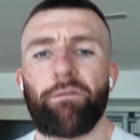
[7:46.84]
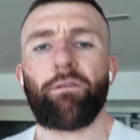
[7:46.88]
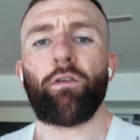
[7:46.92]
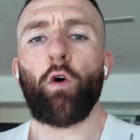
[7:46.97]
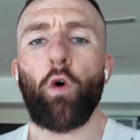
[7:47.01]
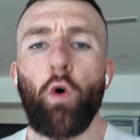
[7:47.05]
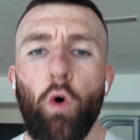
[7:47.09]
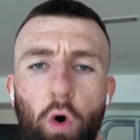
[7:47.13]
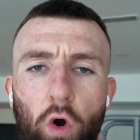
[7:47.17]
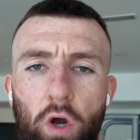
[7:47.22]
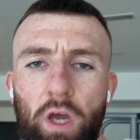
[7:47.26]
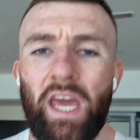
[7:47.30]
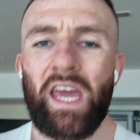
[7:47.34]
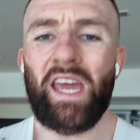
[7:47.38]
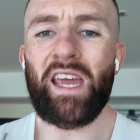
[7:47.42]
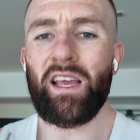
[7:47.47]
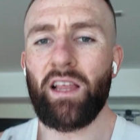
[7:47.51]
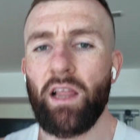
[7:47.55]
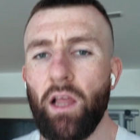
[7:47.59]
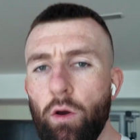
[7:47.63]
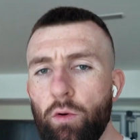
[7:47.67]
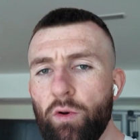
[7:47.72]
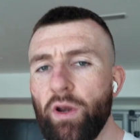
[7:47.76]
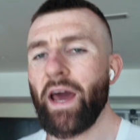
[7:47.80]
4
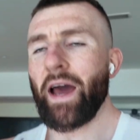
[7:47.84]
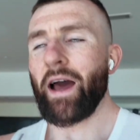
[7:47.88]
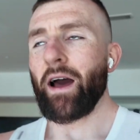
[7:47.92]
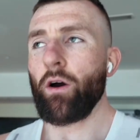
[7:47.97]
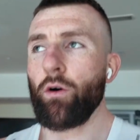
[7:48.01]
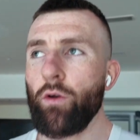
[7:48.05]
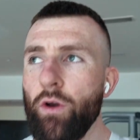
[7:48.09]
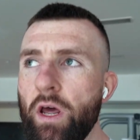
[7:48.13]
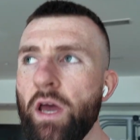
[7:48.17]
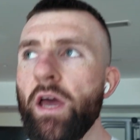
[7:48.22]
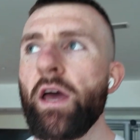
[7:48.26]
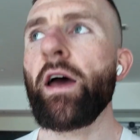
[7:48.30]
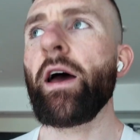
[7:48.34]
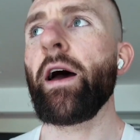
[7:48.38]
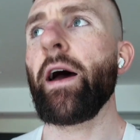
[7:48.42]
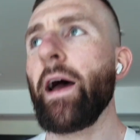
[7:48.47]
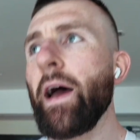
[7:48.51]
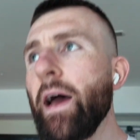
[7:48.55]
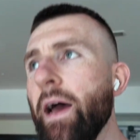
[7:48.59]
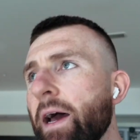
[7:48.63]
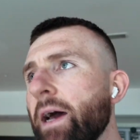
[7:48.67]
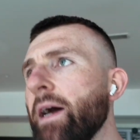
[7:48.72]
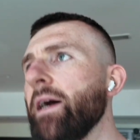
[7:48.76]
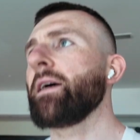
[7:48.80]
kilo down
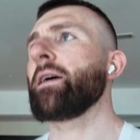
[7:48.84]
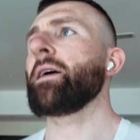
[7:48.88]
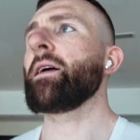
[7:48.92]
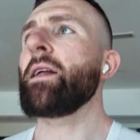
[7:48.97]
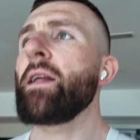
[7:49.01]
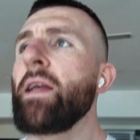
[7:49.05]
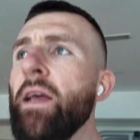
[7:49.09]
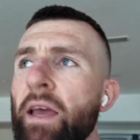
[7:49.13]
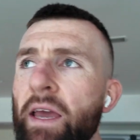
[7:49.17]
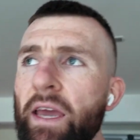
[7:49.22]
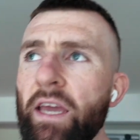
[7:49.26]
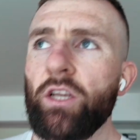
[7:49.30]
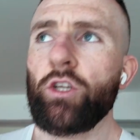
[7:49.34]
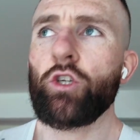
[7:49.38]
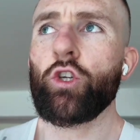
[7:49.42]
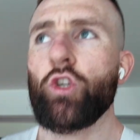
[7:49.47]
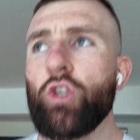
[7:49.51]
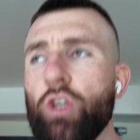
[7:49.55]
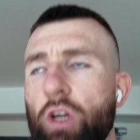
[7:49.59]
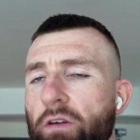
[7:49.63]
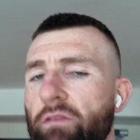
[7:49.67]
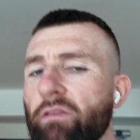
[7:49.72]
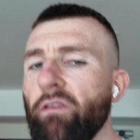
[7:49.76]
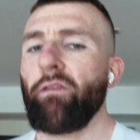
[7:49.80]
in
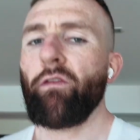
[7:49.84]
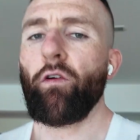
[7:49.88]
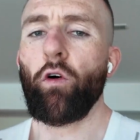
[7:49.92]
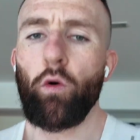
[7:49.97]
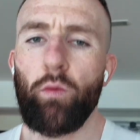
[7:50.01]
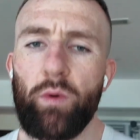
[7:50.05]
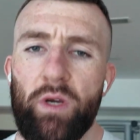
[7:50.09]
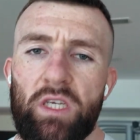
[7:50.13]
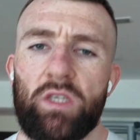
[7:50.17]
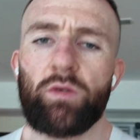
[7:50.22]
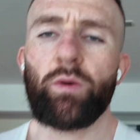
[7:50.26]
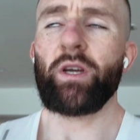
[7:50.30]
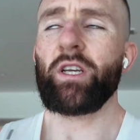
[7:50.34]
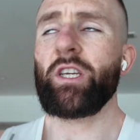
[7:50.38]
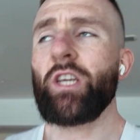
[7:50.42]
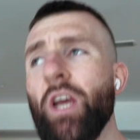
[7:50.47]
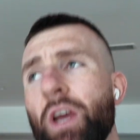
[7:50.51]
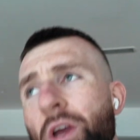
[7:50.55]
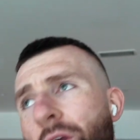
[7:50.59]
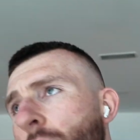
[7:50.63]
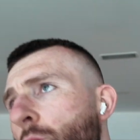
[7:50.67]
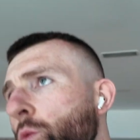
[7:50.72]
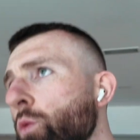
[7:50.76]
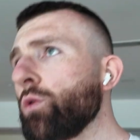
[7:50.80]
just over 4 weeks, which
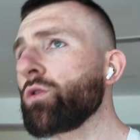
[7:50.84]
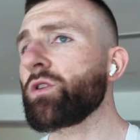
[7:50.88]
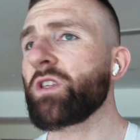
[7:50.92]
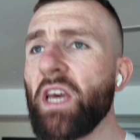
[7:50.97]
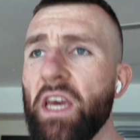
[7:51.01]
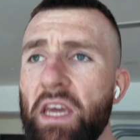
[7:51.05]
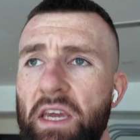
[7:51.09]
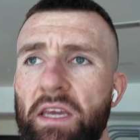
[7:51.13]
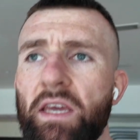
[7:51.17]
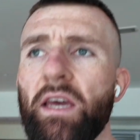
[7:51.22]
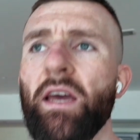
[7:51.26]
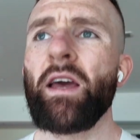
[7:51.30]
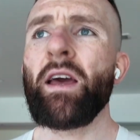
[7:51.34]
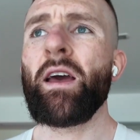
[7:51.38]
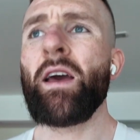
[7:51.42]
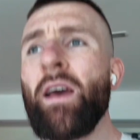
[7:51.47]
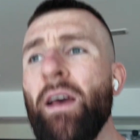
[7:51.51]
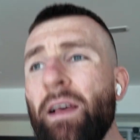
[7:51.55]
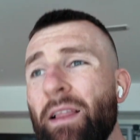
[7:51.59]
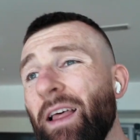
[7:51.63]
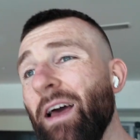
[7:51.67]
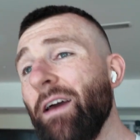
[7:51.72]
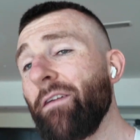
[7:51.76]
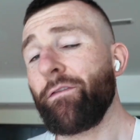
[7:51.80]
will take,
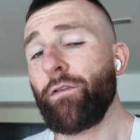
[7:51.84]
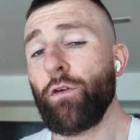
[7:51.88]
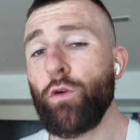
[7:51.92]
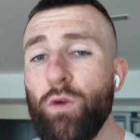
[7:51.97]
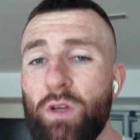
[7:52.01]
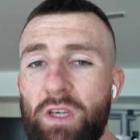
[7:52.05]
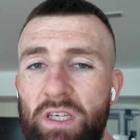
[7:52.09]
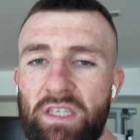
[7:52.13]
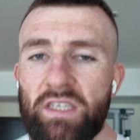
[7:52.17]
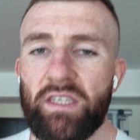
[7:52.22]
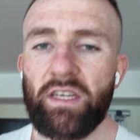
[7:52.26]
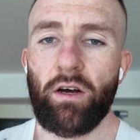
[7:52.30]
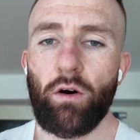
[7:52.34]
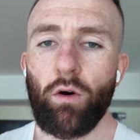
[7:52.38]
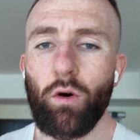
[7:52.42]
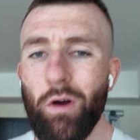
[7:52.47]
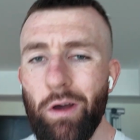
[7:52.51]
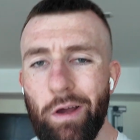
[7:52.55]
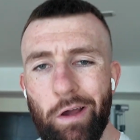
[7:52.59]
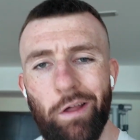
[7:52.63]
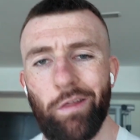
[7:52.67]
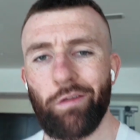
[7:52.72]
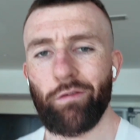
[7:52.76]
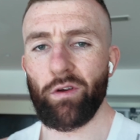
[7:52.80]
like food is still
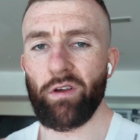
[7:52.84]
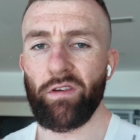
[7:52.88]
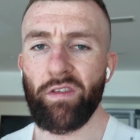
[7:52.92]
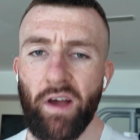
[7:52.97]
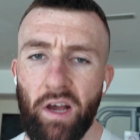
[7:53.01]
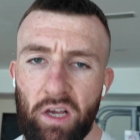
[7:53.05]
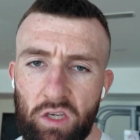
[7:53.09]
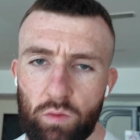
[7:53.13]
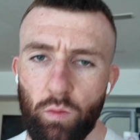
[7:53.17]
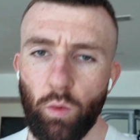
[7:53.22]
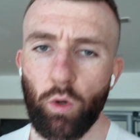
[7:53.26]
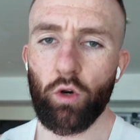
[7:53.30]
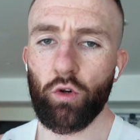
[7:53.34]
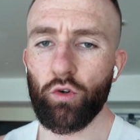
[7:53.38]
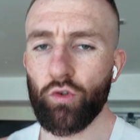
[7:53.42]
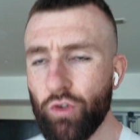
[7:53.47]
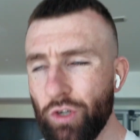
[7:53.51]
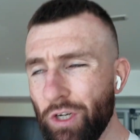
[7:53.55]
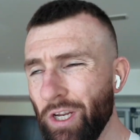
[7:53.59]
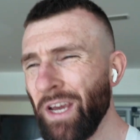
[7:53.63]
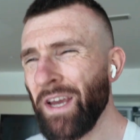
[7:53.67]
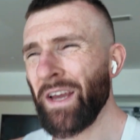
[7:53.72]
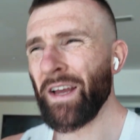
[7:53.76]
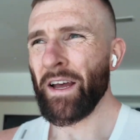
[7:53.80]

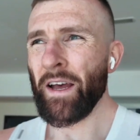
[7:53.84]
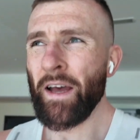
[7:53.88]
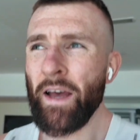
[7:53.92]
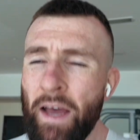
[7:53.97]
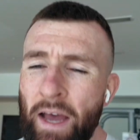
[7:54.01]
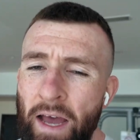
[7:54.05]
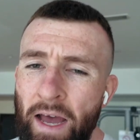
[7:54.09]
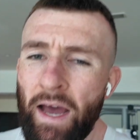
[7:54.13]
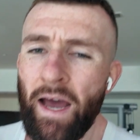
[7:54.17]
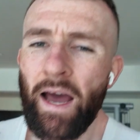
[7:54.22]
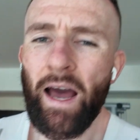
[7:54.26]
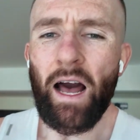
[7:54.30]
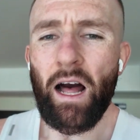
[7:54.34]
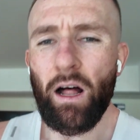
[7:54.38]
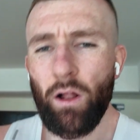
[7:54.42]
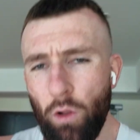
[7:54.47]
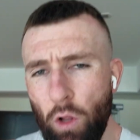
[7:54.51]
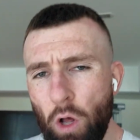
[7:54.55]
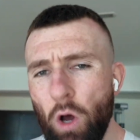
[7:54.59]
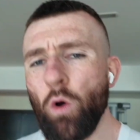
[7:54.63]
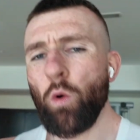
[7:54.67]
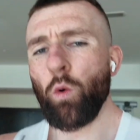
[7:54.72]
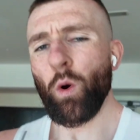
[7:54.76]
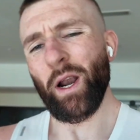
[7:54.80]
3,100.
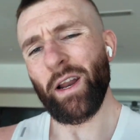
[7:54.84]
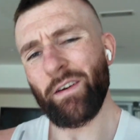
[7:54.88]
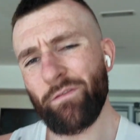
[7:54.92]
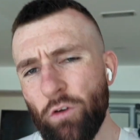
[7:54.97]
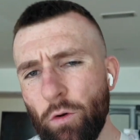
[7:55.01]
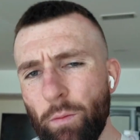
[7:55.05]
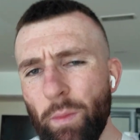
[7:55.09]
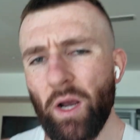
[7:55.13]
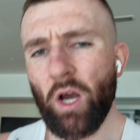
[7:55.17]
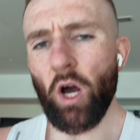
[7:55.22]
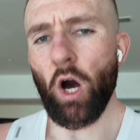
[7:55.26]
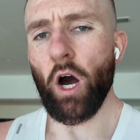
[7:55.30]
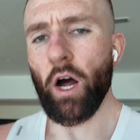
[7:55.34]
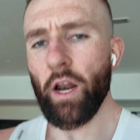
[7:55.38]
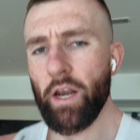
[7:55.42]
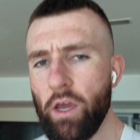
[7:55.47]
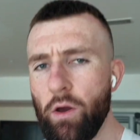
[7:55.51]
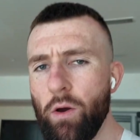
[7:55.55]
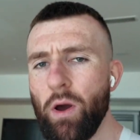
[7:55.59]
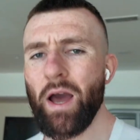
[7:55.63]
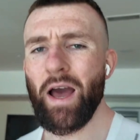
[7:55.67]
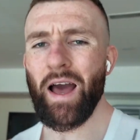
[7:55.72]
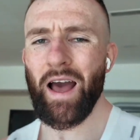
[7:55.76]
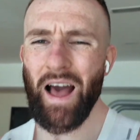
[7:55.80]
When I've done my
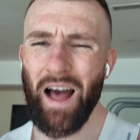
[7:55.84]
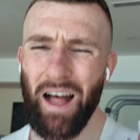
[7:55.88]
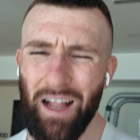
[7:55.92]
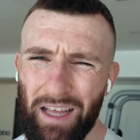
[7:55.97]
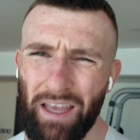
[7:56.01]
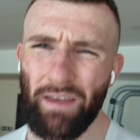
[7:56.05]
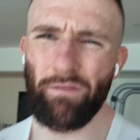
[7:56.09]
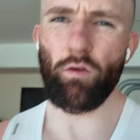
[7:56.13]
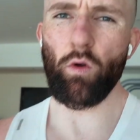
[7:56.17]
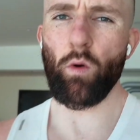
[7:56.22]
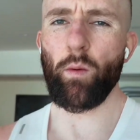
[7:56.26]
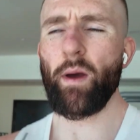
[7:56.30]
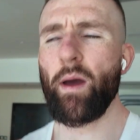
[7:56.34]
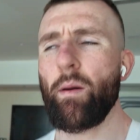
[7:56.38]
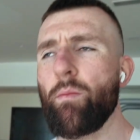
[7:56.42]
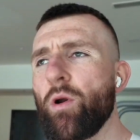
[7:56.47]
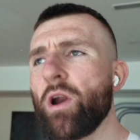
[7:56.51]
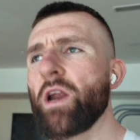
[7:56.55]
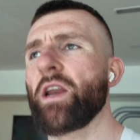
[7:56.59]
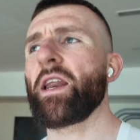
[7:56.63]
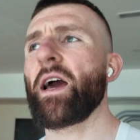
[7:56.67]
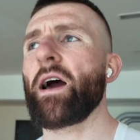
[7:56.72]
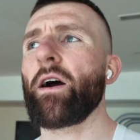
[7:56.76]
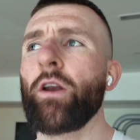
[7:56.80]
cardio, I'll give you a bit of
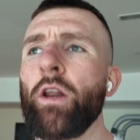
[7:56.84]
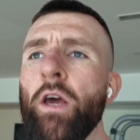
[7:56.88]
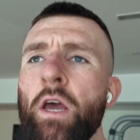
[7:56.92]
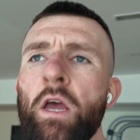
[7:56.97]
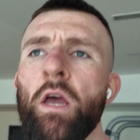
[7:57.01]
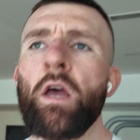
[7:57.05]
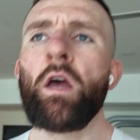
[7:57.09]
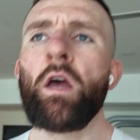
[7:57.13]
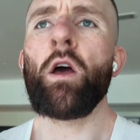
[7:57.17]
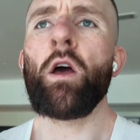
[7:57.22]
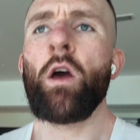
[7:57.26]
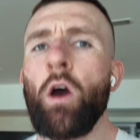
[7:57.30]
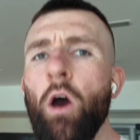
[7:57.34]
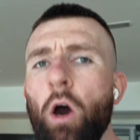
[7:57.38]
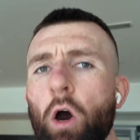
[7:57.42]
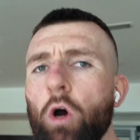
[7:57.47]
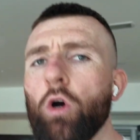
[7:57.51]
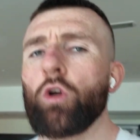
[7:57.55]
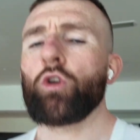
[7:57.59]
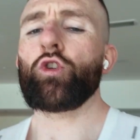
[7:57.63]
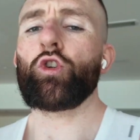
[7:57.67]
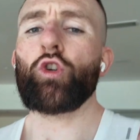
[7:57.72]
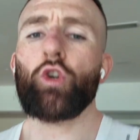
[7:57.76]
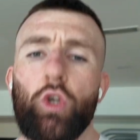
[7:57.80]
breakdown
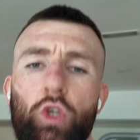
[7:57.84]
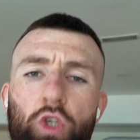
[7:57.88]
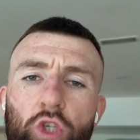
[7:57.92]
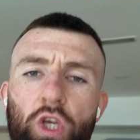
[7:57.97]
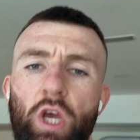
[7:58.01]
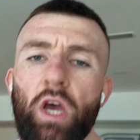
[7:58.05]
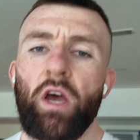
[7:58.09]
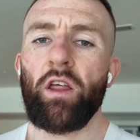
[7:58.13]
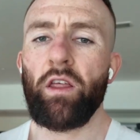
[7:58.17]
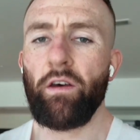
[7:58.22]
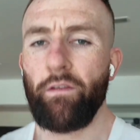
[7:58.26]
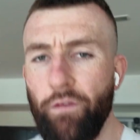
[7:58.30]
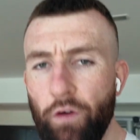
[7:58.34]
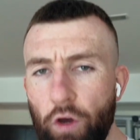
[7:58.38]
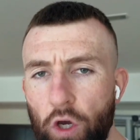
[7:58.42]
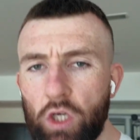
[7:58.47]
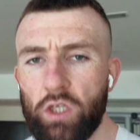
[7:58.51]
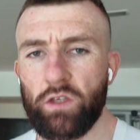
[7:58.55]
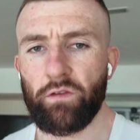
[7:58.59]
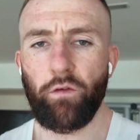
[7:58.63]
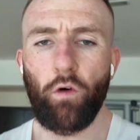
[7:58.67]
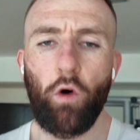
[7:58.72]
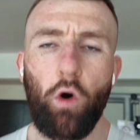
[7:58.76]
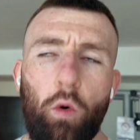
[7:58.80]
on just the
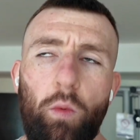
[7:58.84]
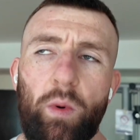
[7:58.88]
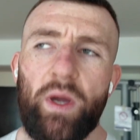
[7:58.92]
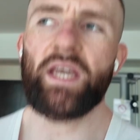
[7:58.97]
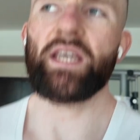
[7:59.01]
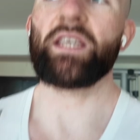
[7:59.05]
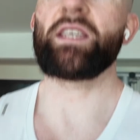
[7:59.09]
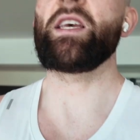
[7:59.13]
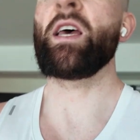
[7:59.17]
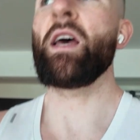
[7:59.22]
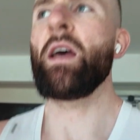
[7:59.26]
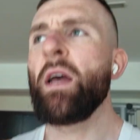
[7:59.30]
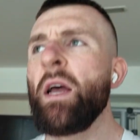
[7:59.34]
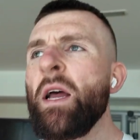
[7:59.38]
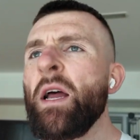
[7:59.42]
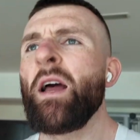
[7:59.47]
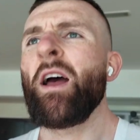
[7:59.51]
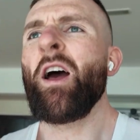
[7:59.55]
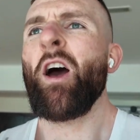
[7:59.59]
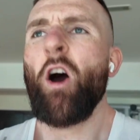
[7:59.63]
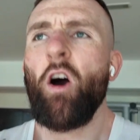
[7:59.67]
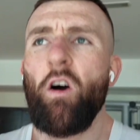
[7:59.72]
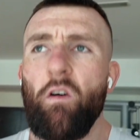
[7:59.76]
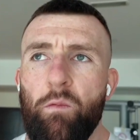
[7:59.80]
first 4 weeks
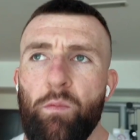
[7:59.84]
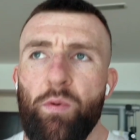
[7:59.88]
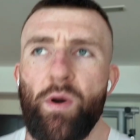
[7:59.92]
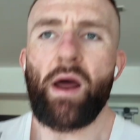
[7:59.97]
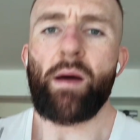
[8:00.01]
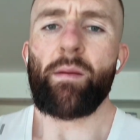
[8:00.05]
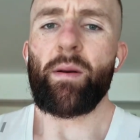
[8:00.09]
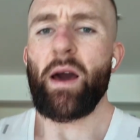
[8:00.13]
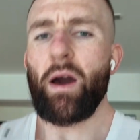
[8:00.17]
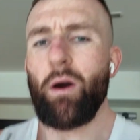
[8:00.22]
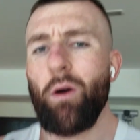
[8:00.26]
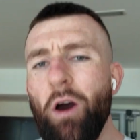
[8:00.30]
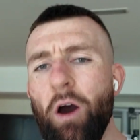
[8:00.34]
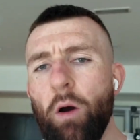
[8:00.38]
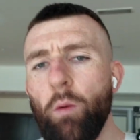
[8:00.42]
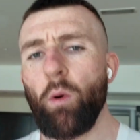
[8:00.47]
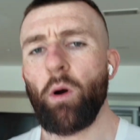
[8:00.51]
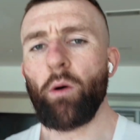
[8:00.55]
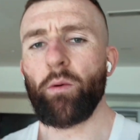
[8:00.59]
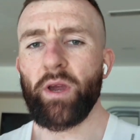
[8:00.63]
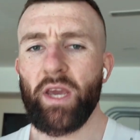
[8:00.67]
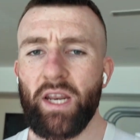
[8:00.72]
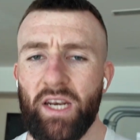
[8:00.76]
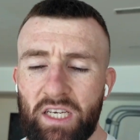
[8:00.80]
of prep now and
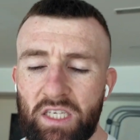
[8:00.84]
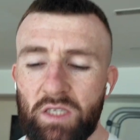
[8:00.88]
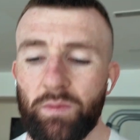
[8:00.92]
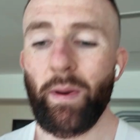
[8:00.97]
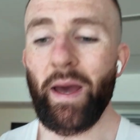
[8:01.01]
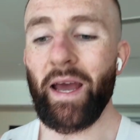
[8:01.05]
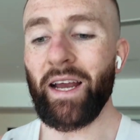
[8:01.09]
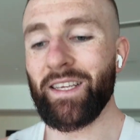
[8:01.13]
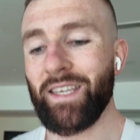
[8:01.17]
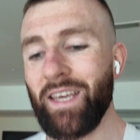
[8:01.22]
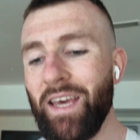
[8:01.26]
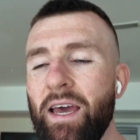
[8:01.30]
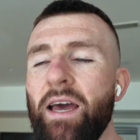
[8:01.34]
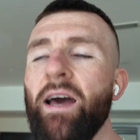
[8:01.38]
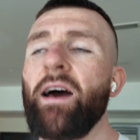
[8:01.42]
what we can expect.